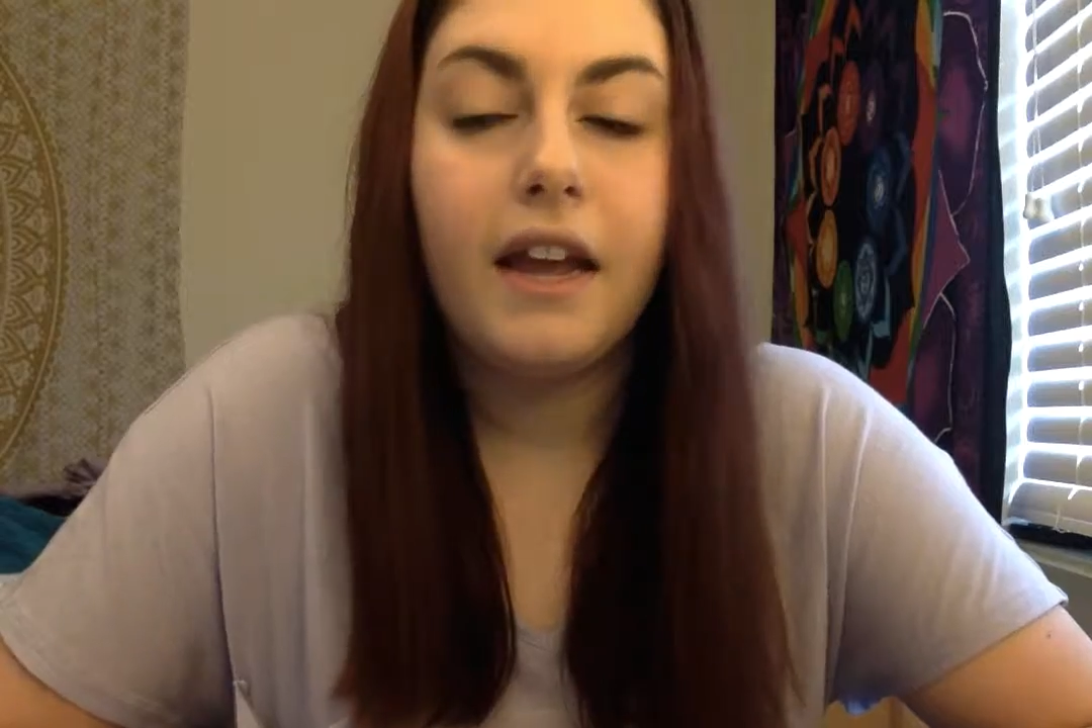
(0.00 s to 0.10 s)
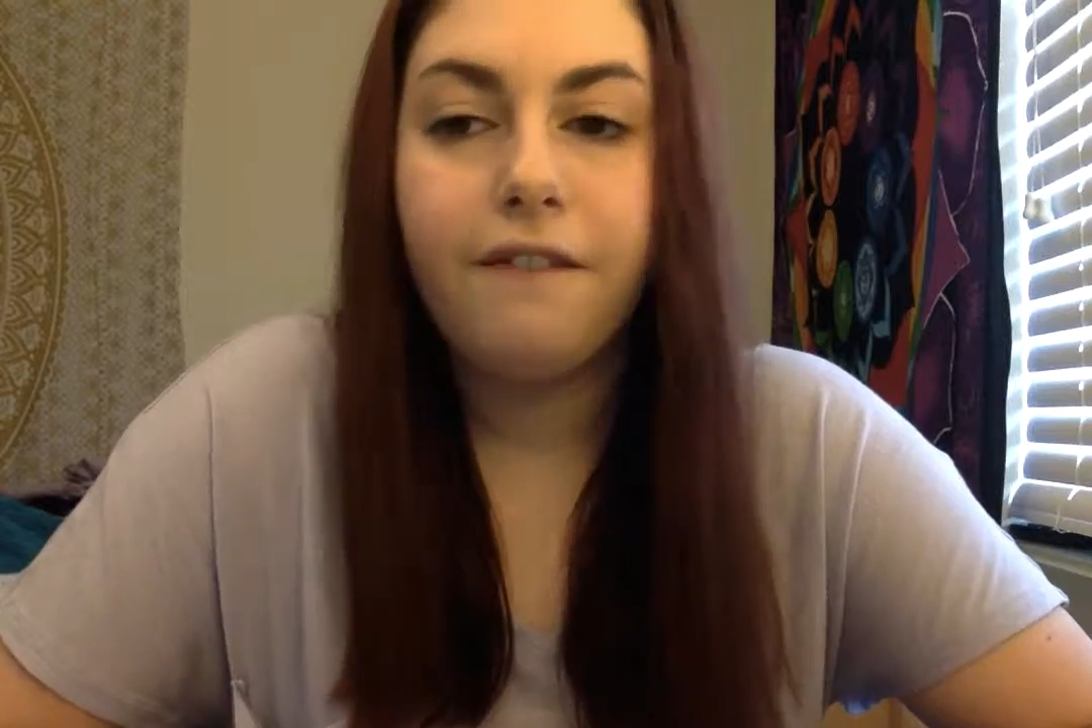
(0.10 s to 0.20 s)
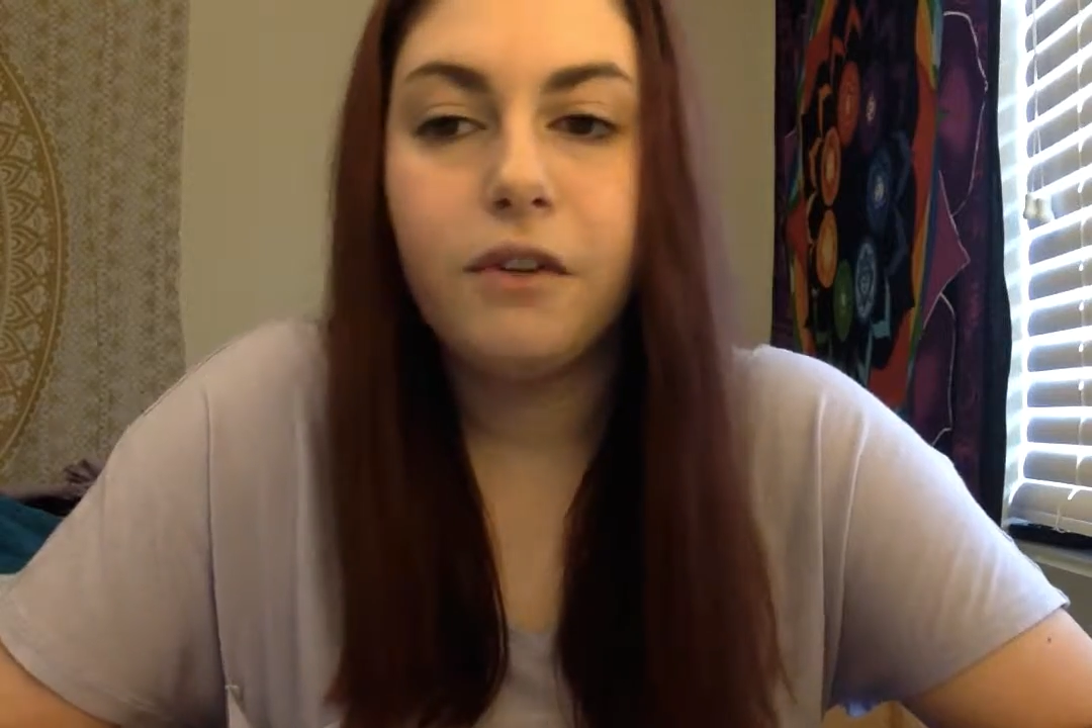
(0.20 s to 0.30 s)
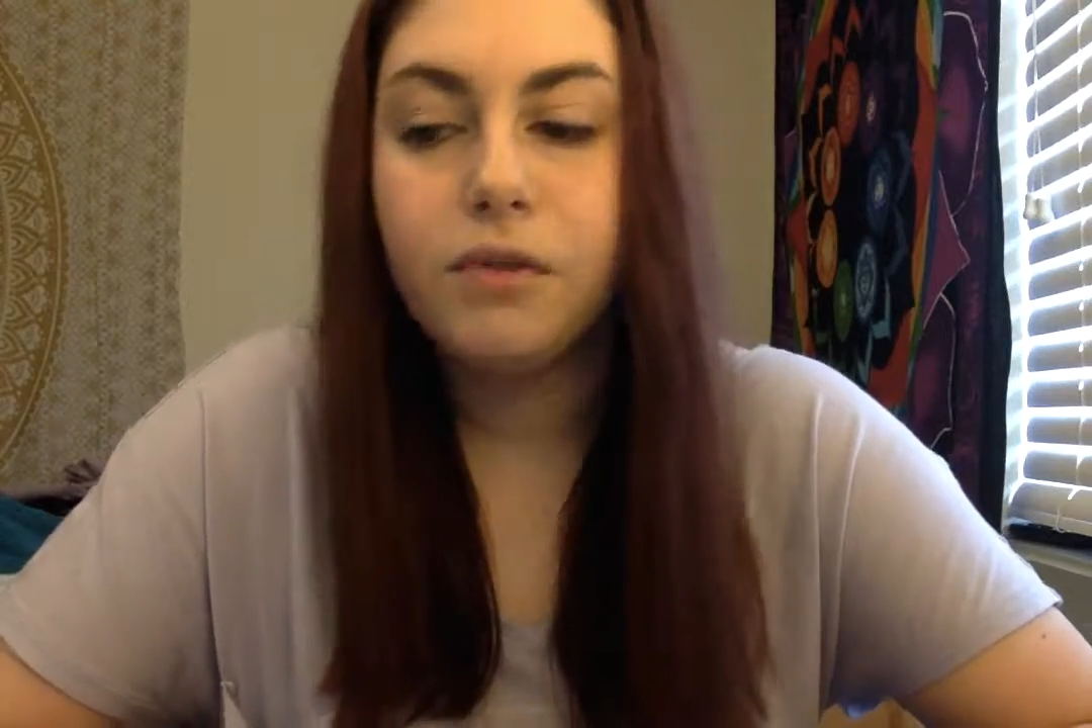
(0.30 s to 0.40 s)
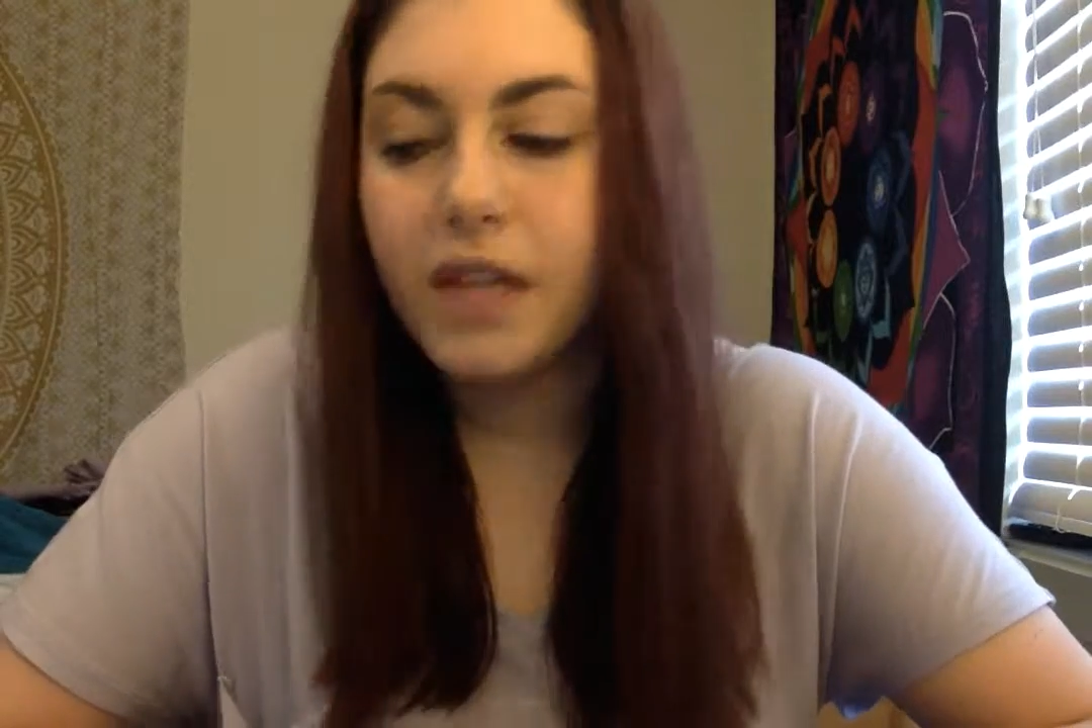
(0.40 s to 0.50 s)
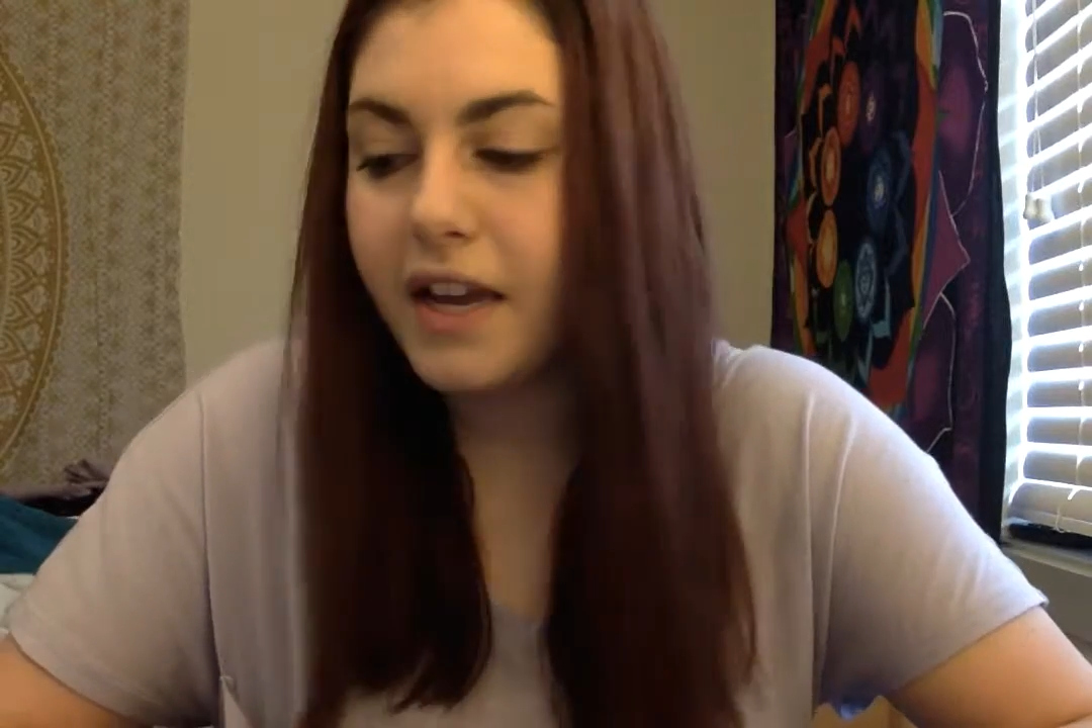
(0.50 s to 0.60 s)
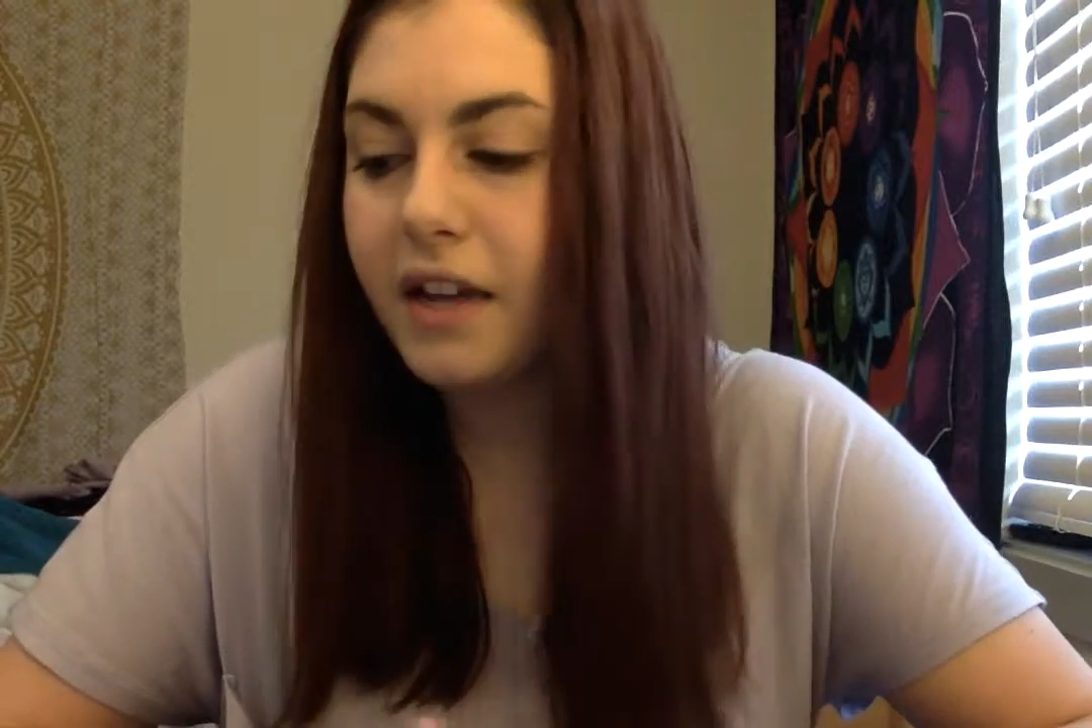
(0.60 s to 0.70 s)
you take